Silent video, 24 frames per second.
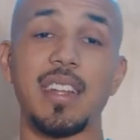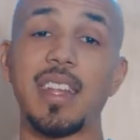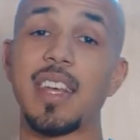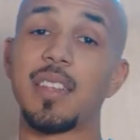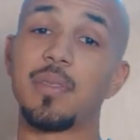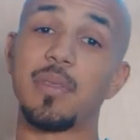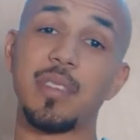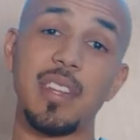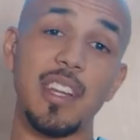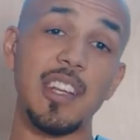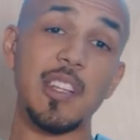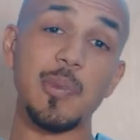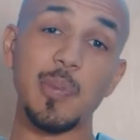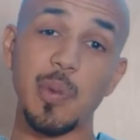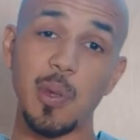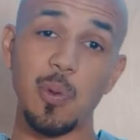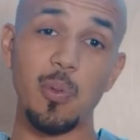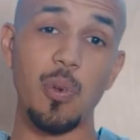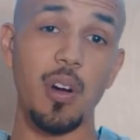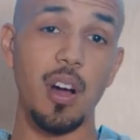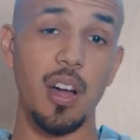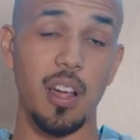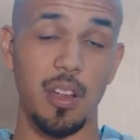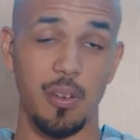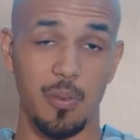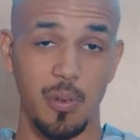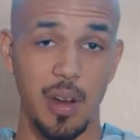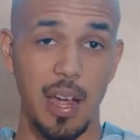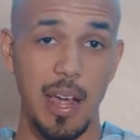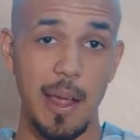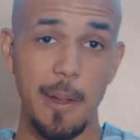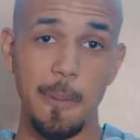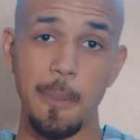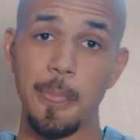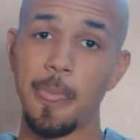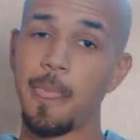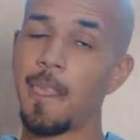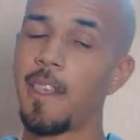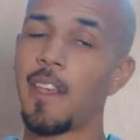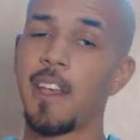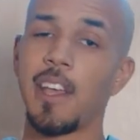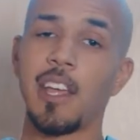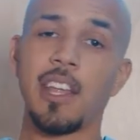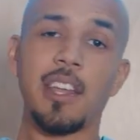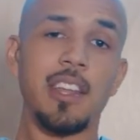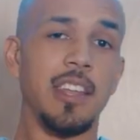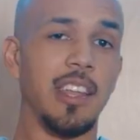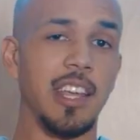That's what niggas be wanting, right?
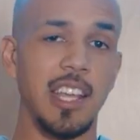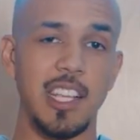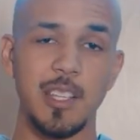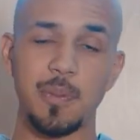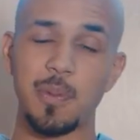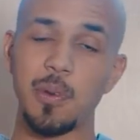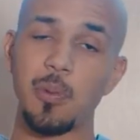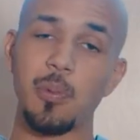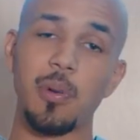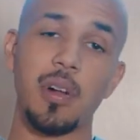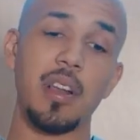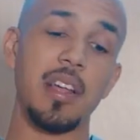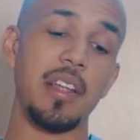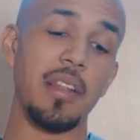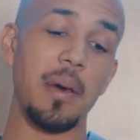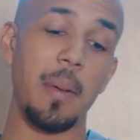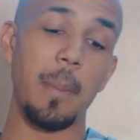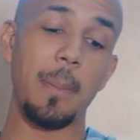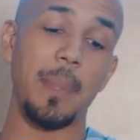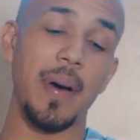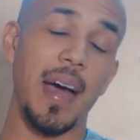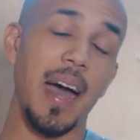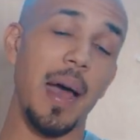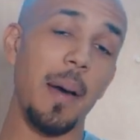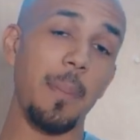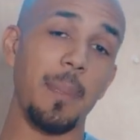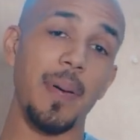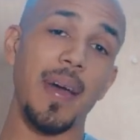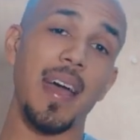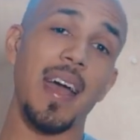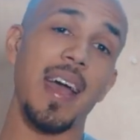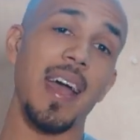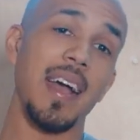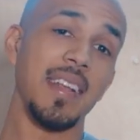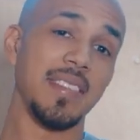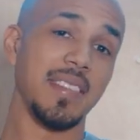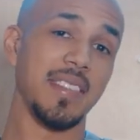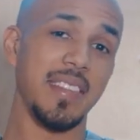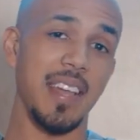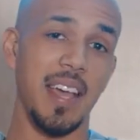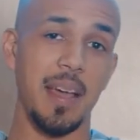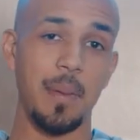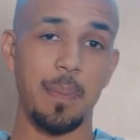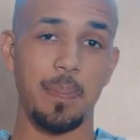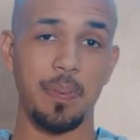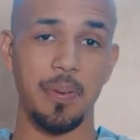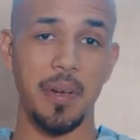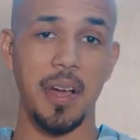Niggas be wanting to bypass
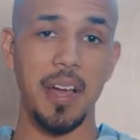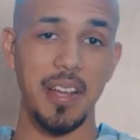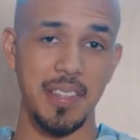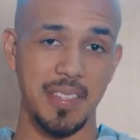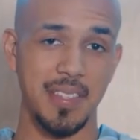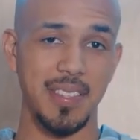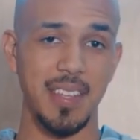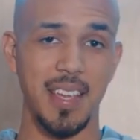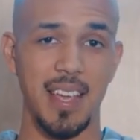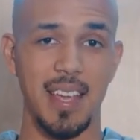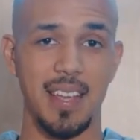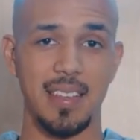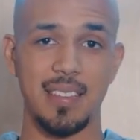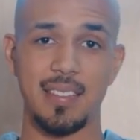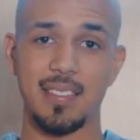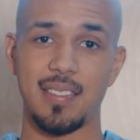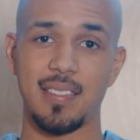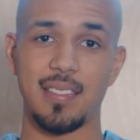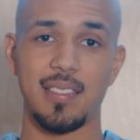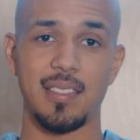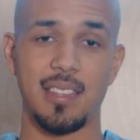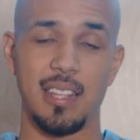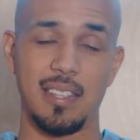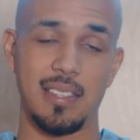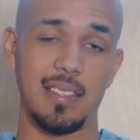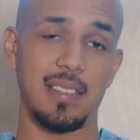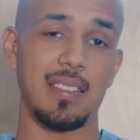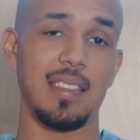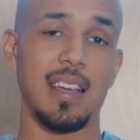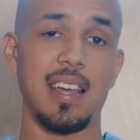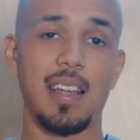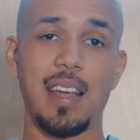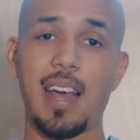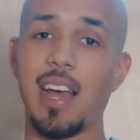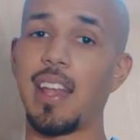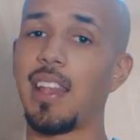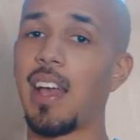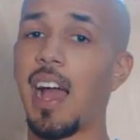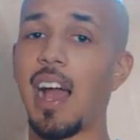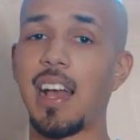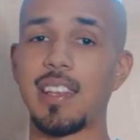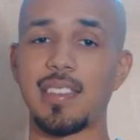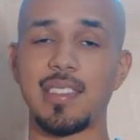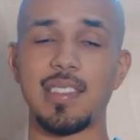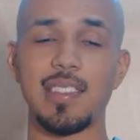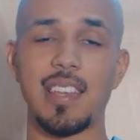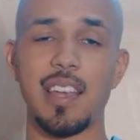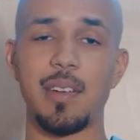that process. I
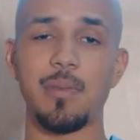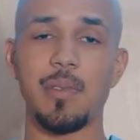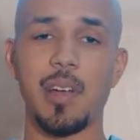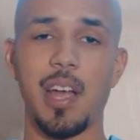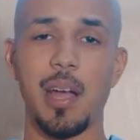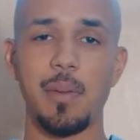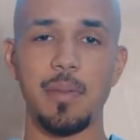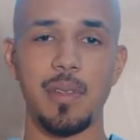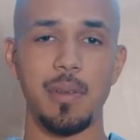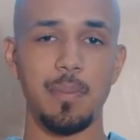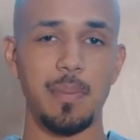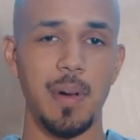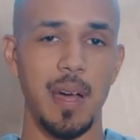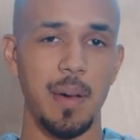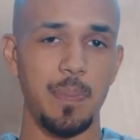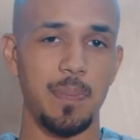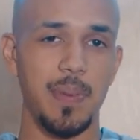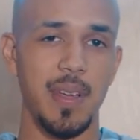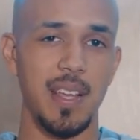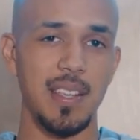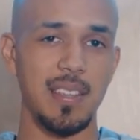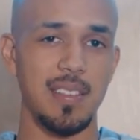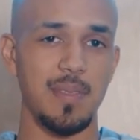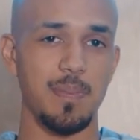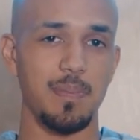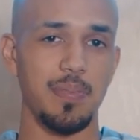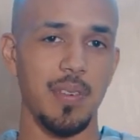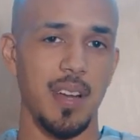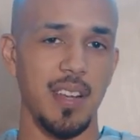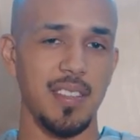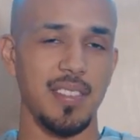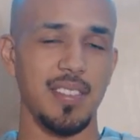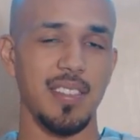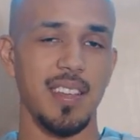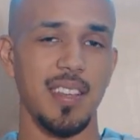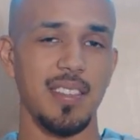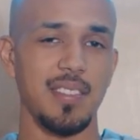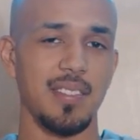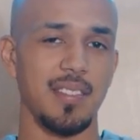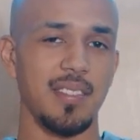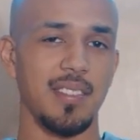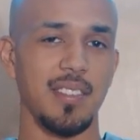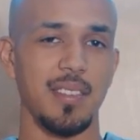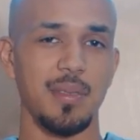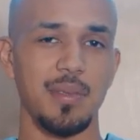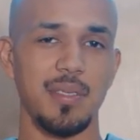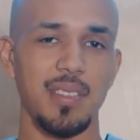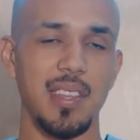slant rhymed it. Bypass process, you
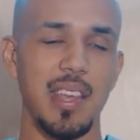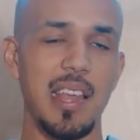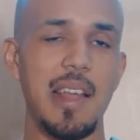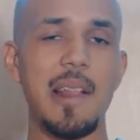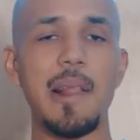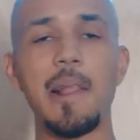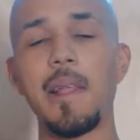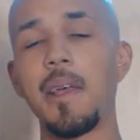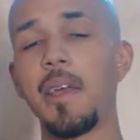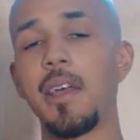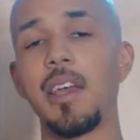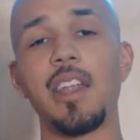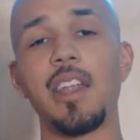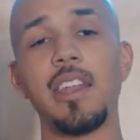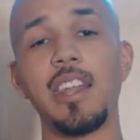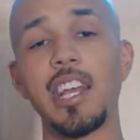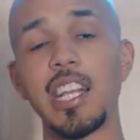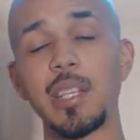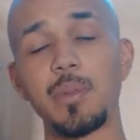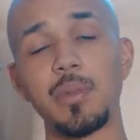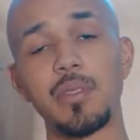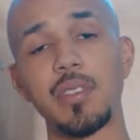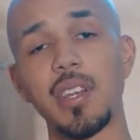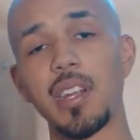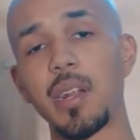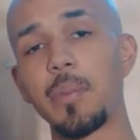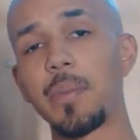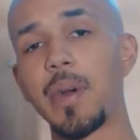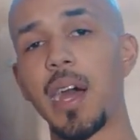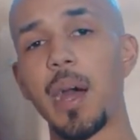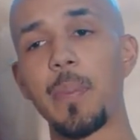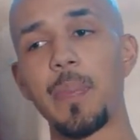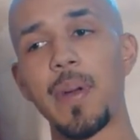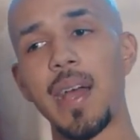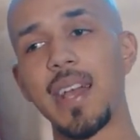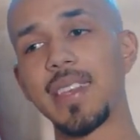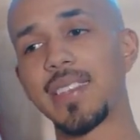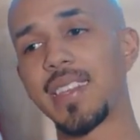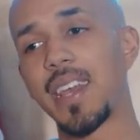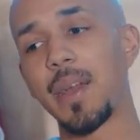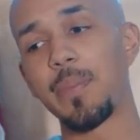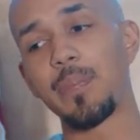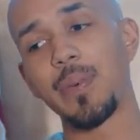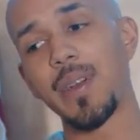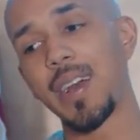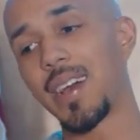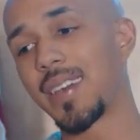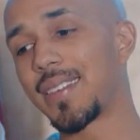know what I'm saying? Niggas be trying to bypass
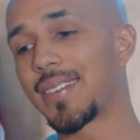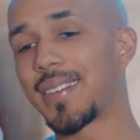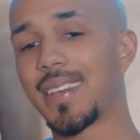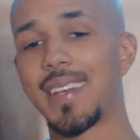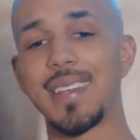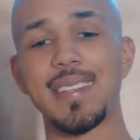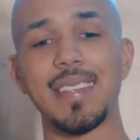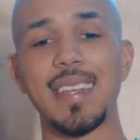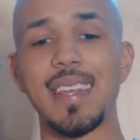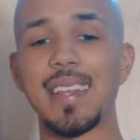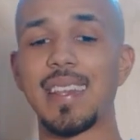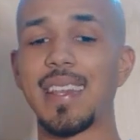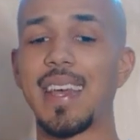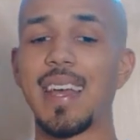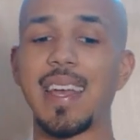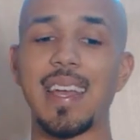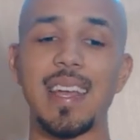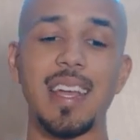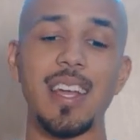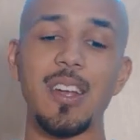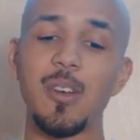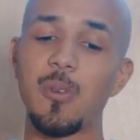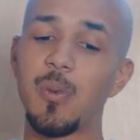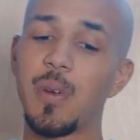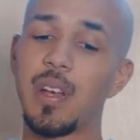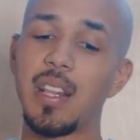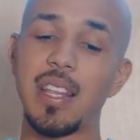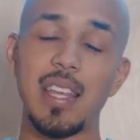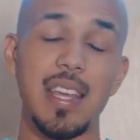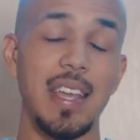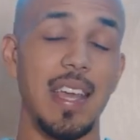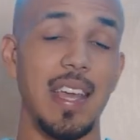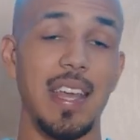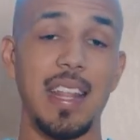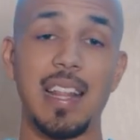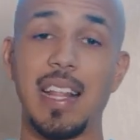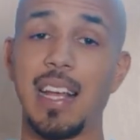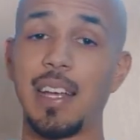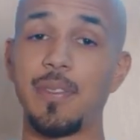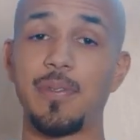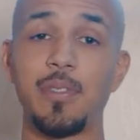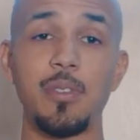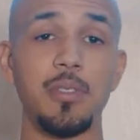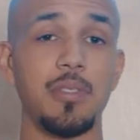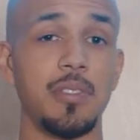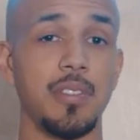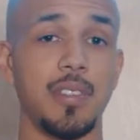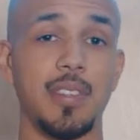that process and like
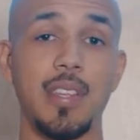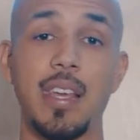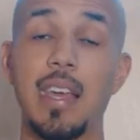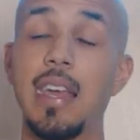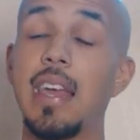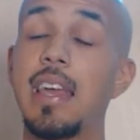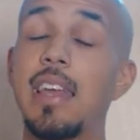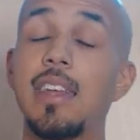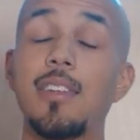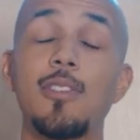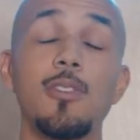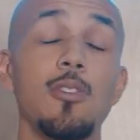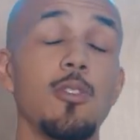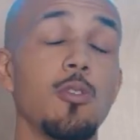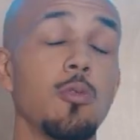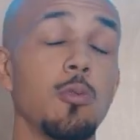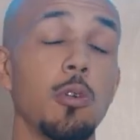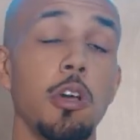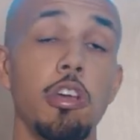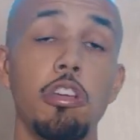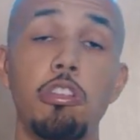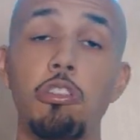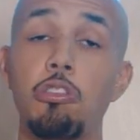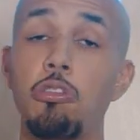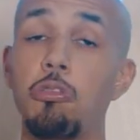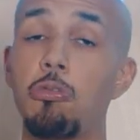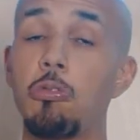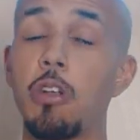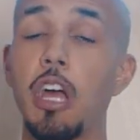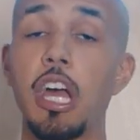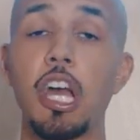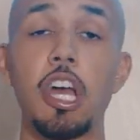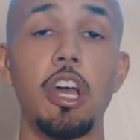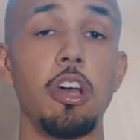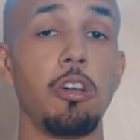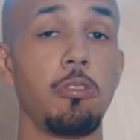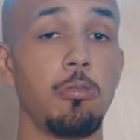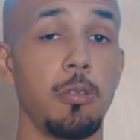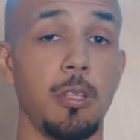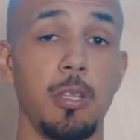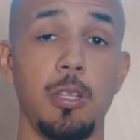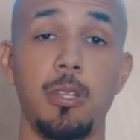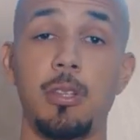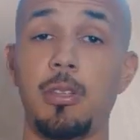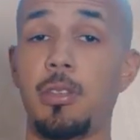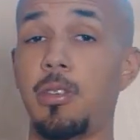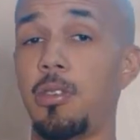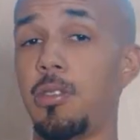Future said, ain't no way around
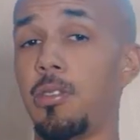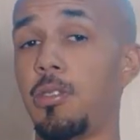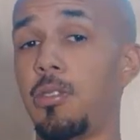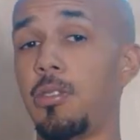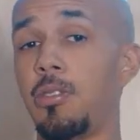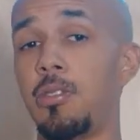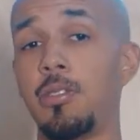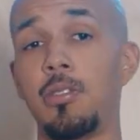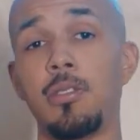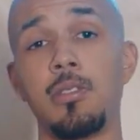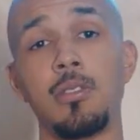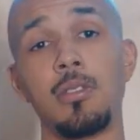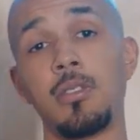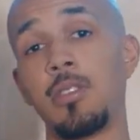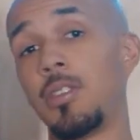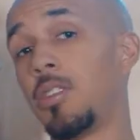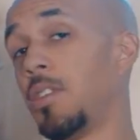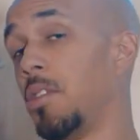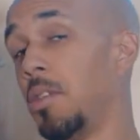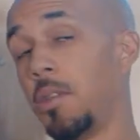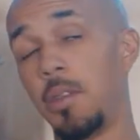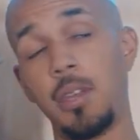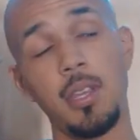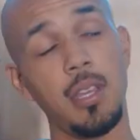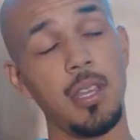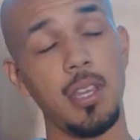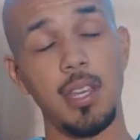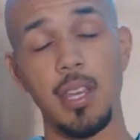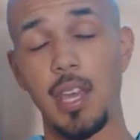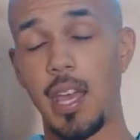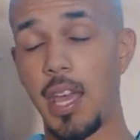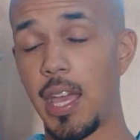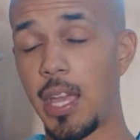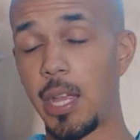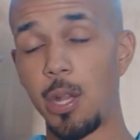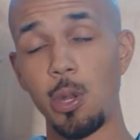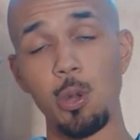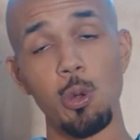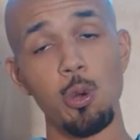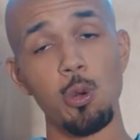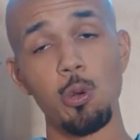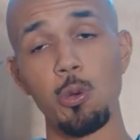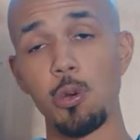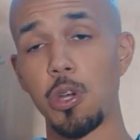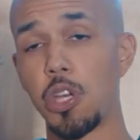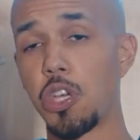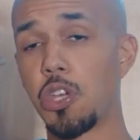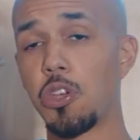it. It ain't
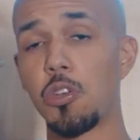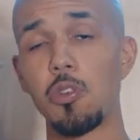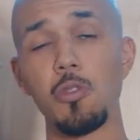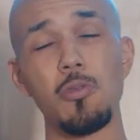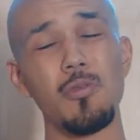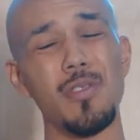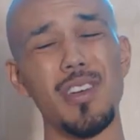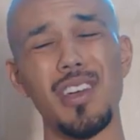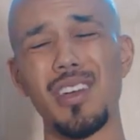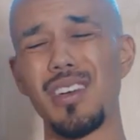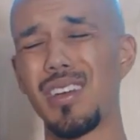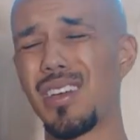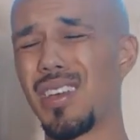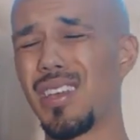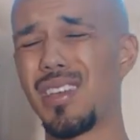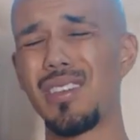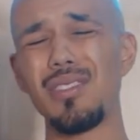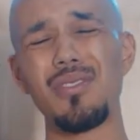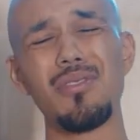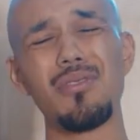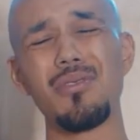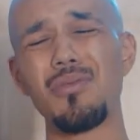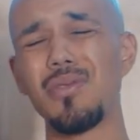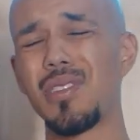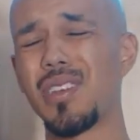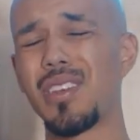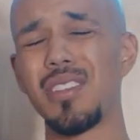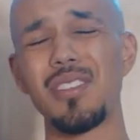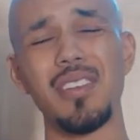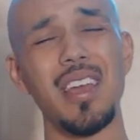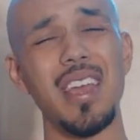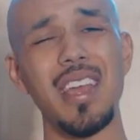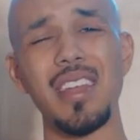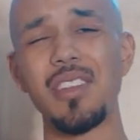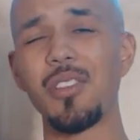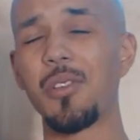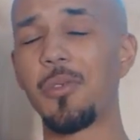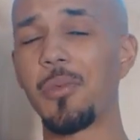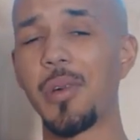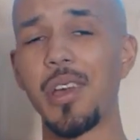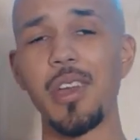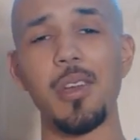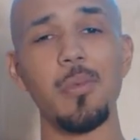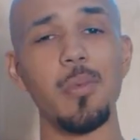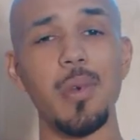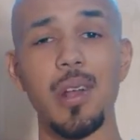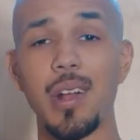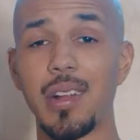no way around, ain't no way
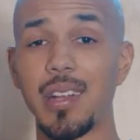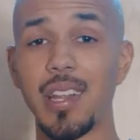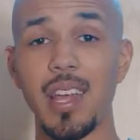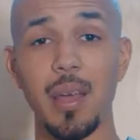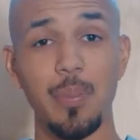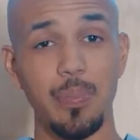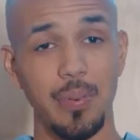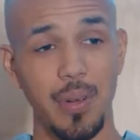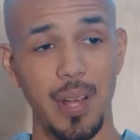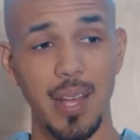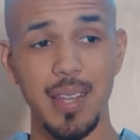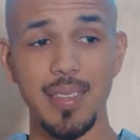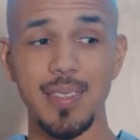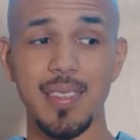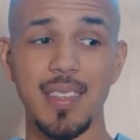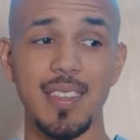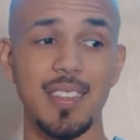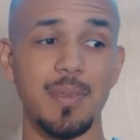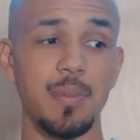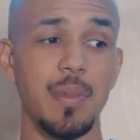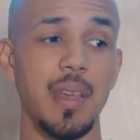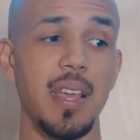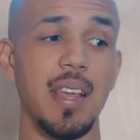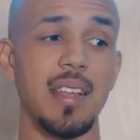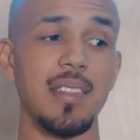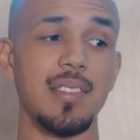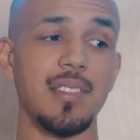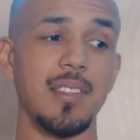around that process, man.